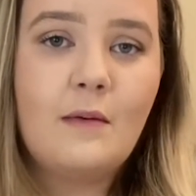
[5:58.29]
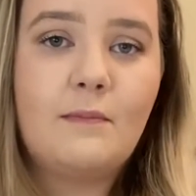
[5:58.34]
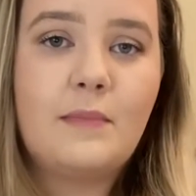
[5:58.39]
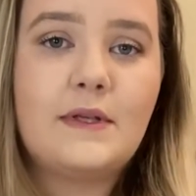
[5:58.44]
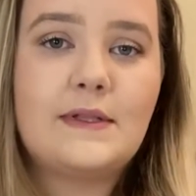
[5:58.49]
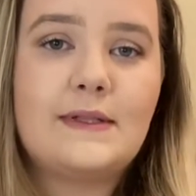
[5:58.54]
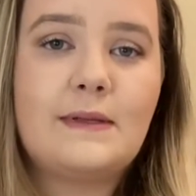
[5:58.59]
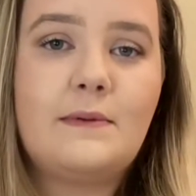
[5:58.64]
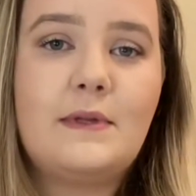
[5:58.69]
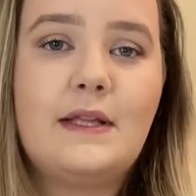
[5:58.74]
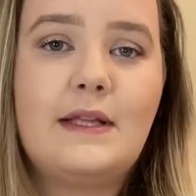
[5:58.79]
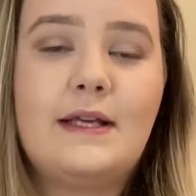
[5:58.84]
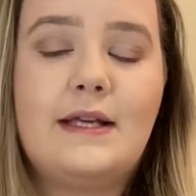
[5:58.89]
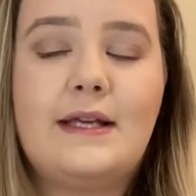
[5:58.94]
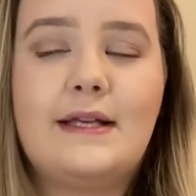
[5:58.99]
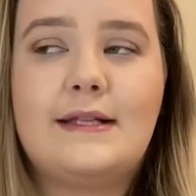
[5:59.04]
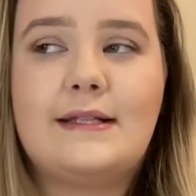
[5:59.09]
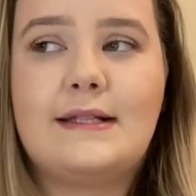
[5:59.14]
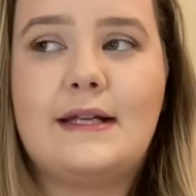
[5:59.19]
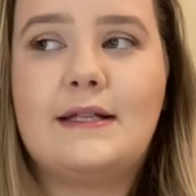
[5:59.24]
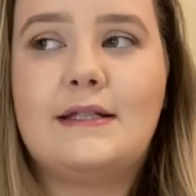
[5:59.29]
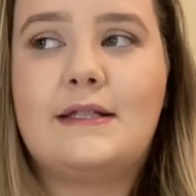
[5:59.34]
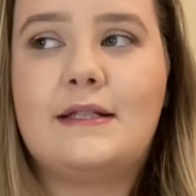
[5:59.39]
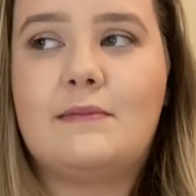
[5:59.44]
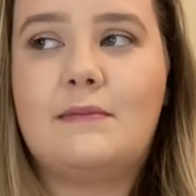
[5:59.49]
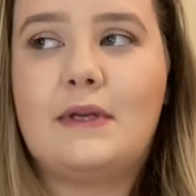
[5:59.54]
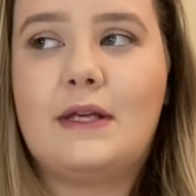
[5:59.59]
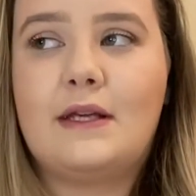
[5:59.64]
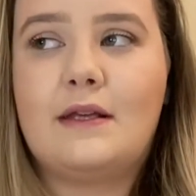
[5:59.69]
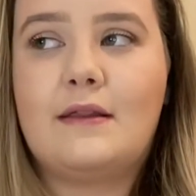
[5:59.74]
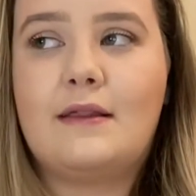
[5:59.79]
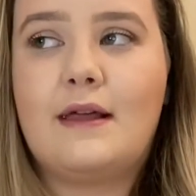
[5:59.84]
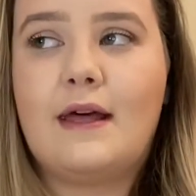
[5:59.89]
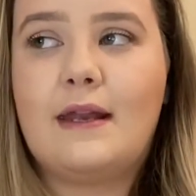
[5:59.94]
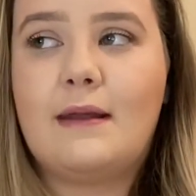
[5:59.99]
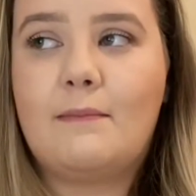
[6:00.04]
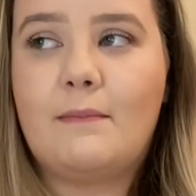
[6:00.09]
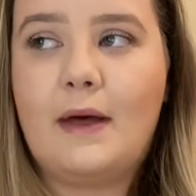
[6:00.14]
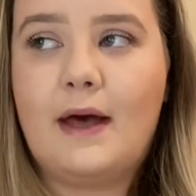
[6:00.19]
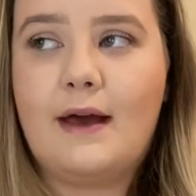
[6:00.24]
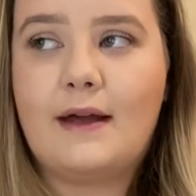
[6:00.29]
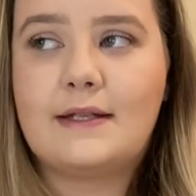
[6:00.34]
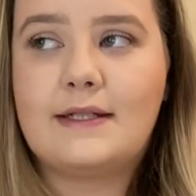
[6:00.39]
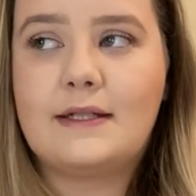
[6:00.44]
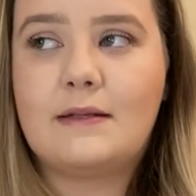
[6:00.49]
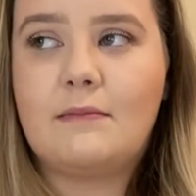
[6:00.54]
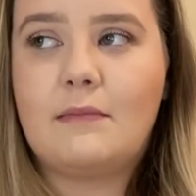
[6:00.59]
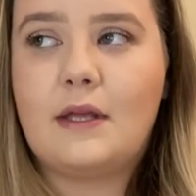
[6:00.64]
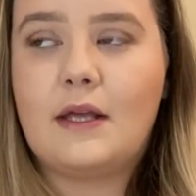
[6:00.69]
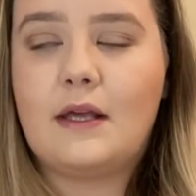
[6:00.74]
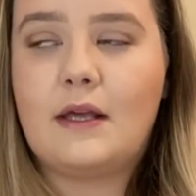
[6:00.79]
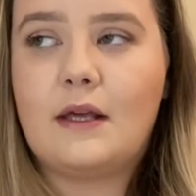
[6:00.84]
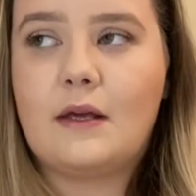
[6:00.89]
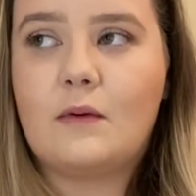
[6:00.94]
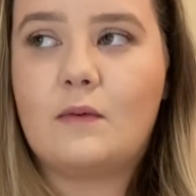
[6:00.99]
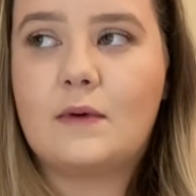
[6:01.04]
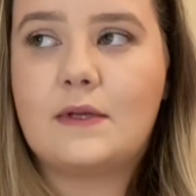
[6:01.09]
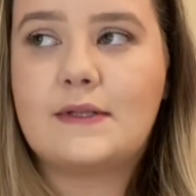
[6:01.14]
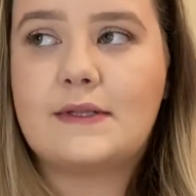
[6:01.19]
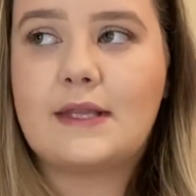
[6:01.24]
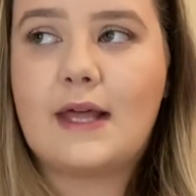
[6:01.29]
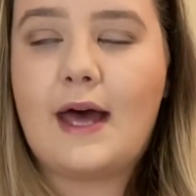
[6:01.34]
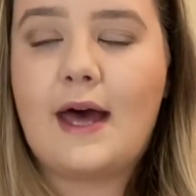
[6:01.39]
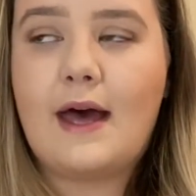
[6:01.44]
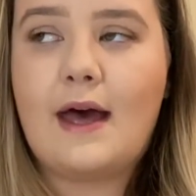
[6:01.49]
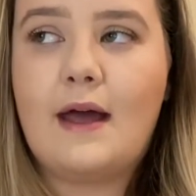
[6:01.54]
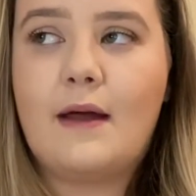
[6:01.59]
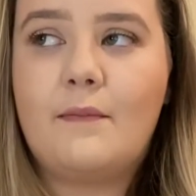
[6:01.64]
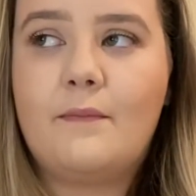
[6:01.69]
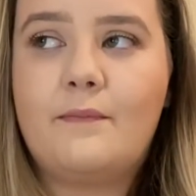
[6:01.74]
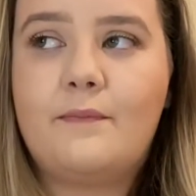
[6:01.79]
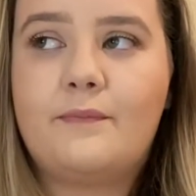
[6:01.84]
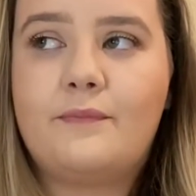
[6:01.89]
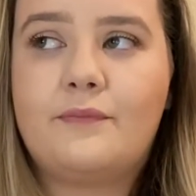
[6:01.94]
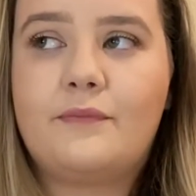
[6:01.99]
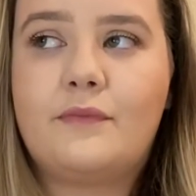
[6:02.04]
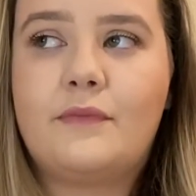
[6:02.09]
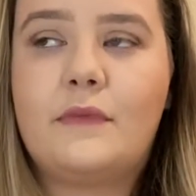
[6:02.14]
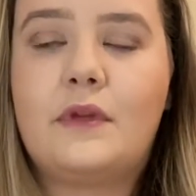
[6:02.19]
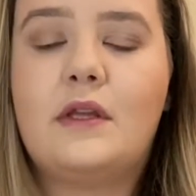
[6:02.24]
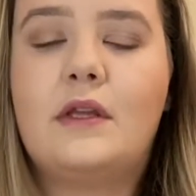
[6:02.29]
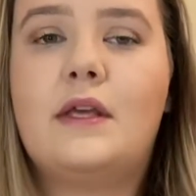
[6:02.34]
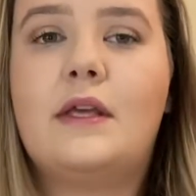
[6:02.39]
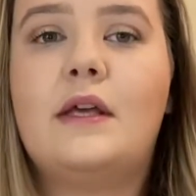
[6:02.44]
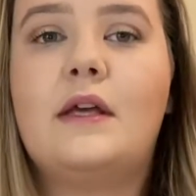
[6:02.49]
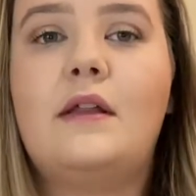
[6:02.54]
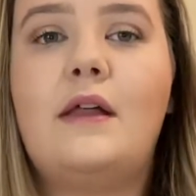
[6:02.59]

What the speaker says: But something that he said to me that impacted me was that he'll